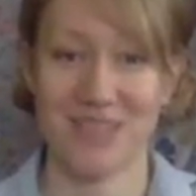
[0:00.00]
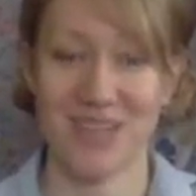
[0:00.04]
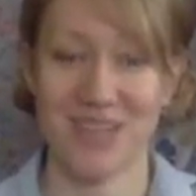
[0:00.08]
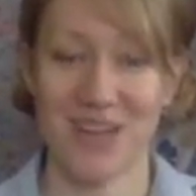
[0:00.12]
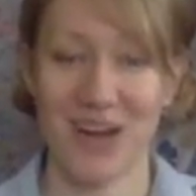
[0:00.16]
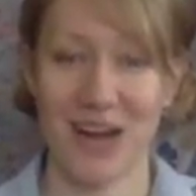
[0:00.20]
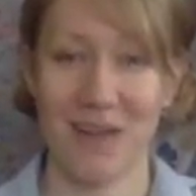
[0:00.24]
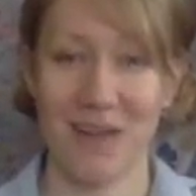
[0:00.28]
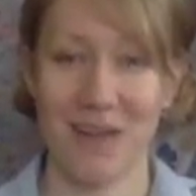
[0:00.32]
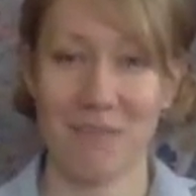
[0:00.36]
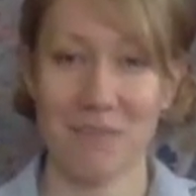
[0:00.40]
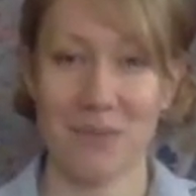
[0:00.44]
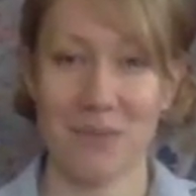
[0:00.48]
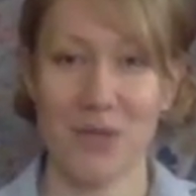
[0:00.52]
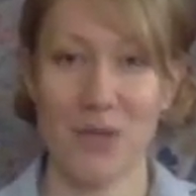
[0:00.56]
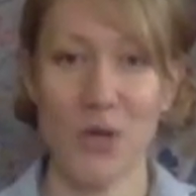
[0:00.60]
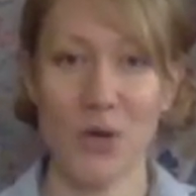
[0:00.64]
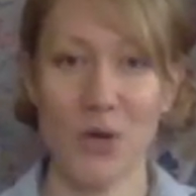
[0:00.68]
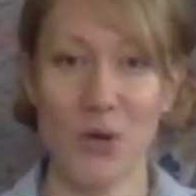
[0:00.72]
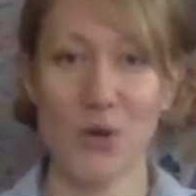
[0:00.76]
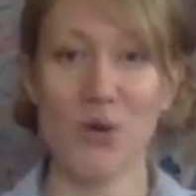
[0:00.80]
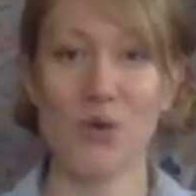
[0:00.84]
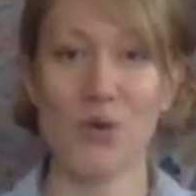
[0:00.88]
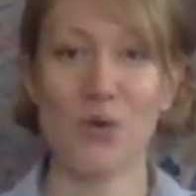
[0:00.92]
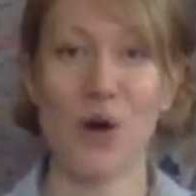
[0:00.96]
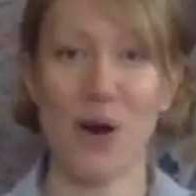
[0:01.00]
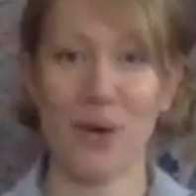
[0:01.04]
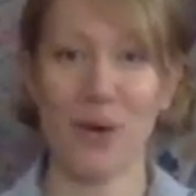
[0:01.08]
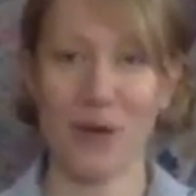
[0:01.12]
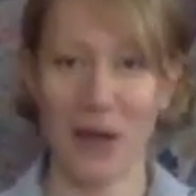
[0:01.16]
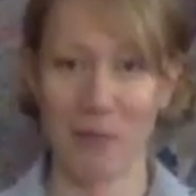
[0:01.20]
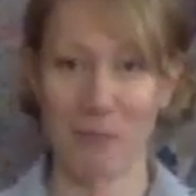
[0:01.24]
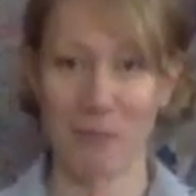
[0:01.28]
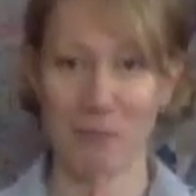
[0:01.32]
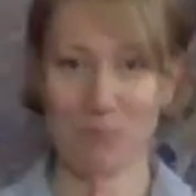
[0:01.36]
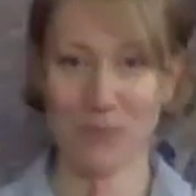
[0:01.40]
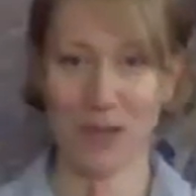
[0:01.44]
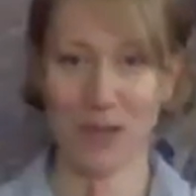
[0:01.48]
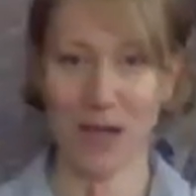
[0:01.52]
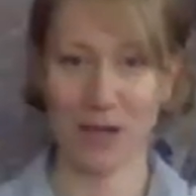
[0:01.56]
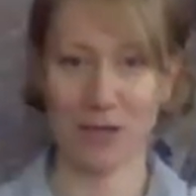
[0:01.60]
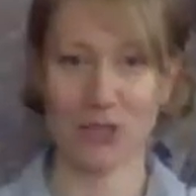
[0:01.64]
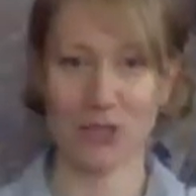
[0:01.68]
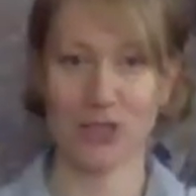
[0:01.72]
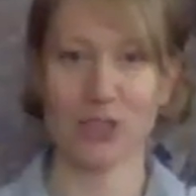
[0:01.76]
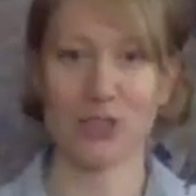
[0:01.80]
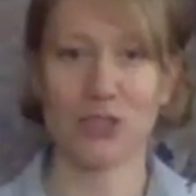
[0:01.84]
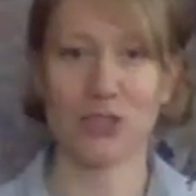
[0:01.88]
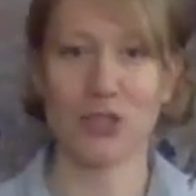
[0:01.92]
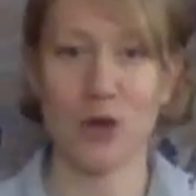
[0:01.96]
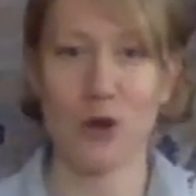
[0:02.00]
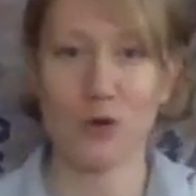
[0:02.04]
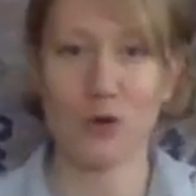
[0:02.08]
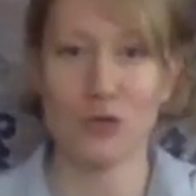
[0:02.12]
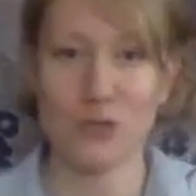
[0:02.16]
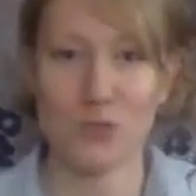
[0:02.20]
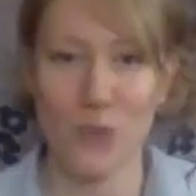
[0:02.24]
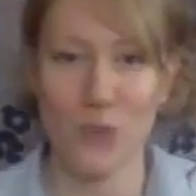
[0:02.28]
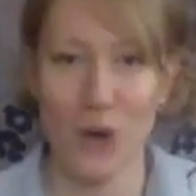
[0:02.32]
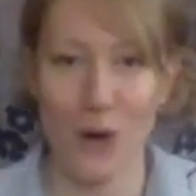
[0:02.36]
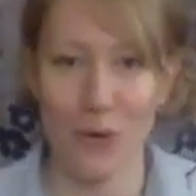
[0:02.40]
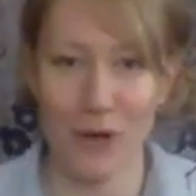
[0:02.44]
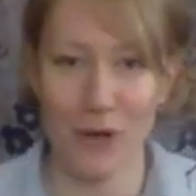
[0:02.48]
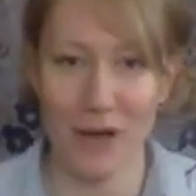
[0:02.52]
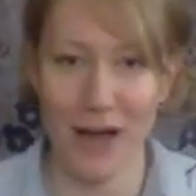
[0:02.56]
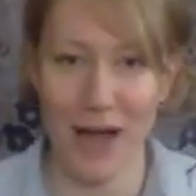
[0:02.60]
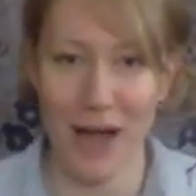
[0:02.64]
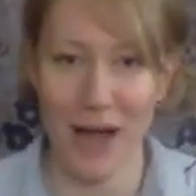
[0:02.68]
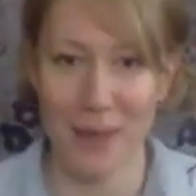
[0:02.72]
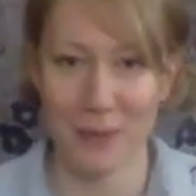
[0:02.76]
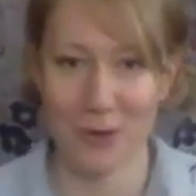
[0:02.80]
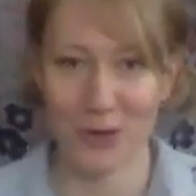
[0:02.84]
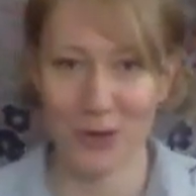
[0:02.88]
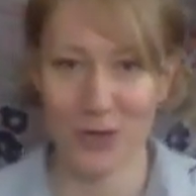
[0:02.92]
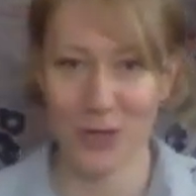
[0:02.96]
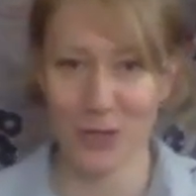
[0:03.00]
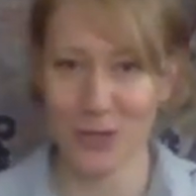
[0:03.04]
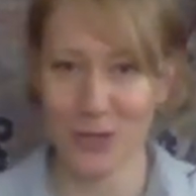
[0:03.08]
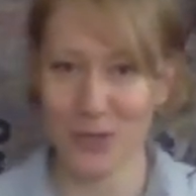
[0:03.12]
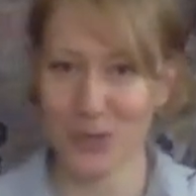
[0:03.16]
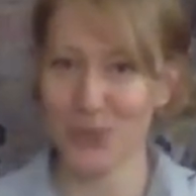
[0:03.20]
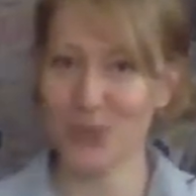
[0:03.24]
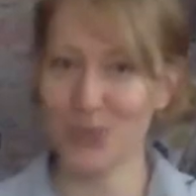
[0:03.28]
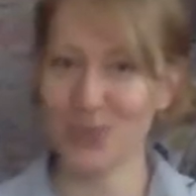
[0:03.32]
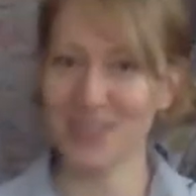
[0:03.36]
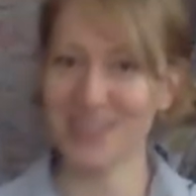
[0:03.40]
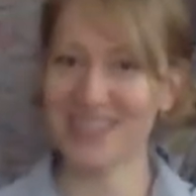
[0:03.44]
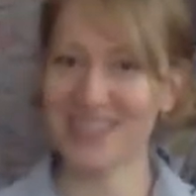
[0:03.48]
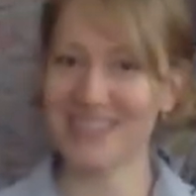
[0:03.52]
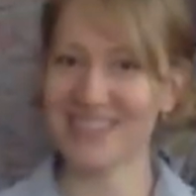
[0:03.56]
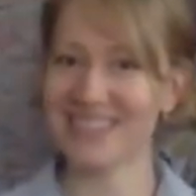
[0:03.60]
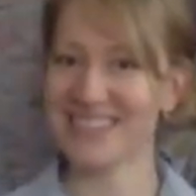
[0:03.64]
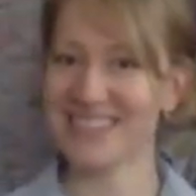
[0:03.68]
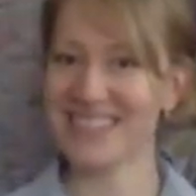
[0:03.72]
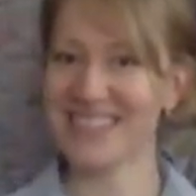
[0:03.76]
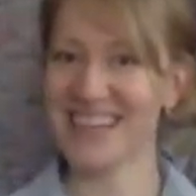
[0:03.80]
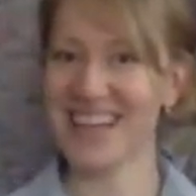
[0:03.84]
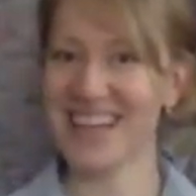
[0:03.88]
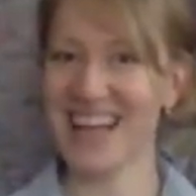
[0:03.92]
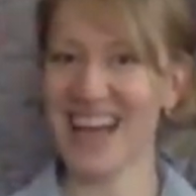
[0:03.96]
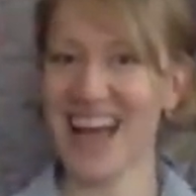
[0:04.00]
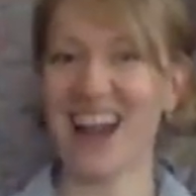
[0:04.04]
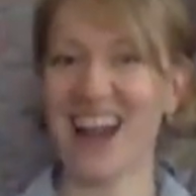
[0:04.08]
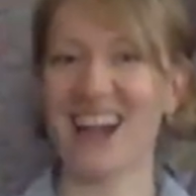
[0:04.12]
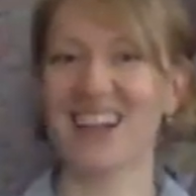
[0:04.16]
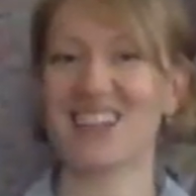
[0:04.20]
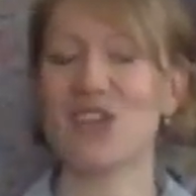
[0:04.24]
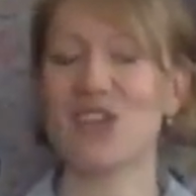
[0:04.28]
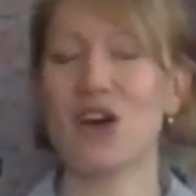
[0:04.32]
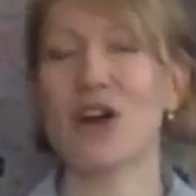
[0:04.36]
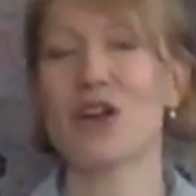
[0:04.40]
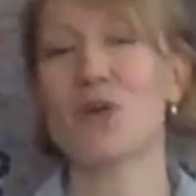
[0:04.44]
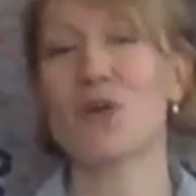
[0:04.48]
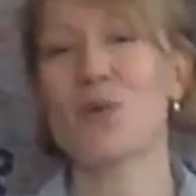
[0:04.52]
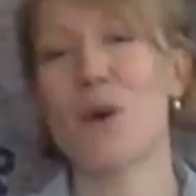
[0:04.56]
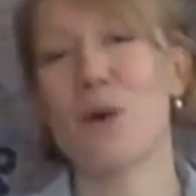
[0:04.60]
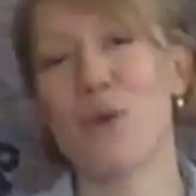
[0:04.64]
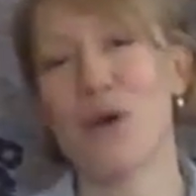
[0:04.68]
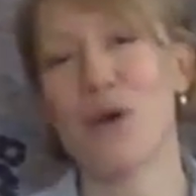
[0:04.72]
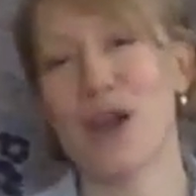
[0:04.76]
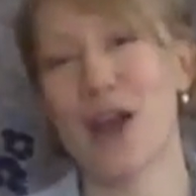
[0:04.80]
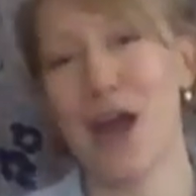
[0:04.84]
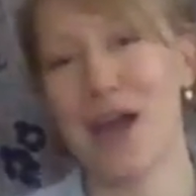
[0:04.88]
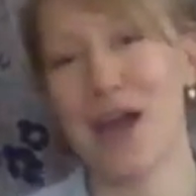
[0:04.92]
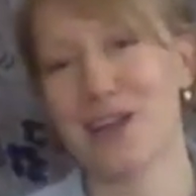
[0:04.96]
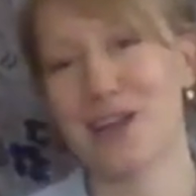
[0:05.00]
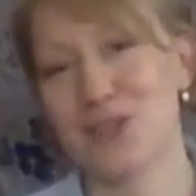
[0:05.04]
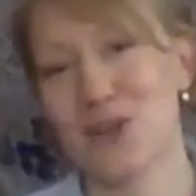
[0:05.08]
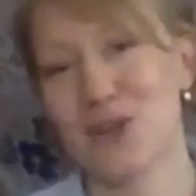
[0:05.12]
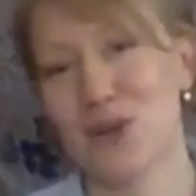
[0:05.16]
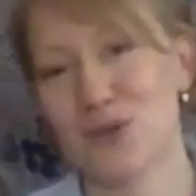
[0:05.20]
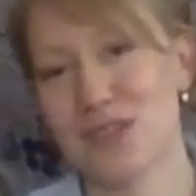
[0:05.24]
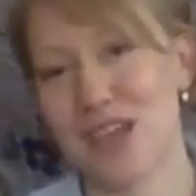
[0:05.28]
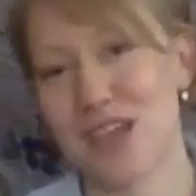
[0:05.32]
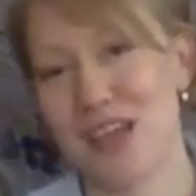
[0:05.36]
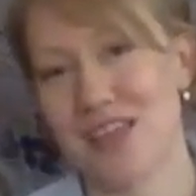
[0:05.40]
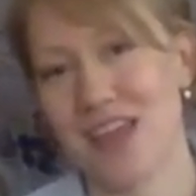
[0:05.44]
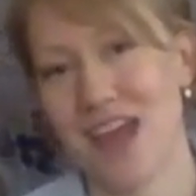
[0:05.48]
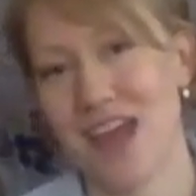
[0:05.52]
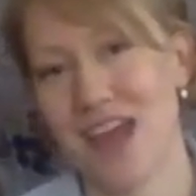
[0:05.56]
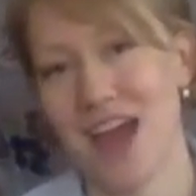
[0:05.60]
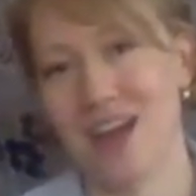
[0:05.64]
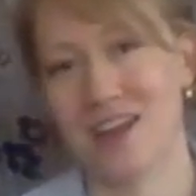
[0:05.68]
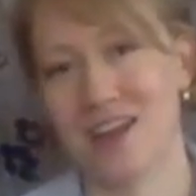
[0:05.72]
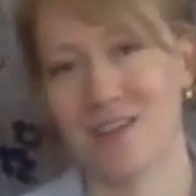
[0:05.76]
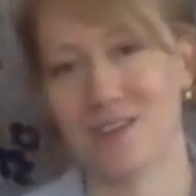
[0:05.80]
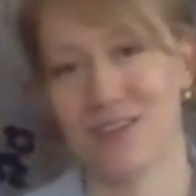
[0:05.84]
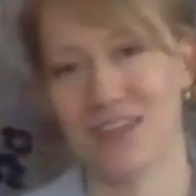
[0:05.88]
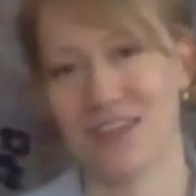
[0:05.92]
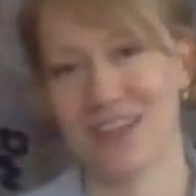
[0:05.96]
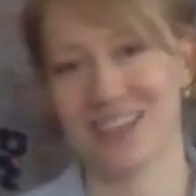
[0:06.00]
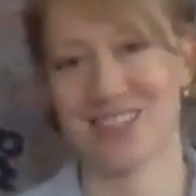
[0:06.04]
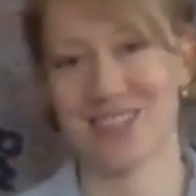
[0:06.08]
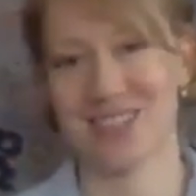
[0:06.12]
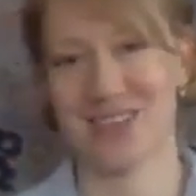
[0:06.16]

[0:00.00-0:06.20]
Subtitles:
All right. Ooh, okay. I just chose what one I'm going to use, and I'll tell you what one I chose at the end of this.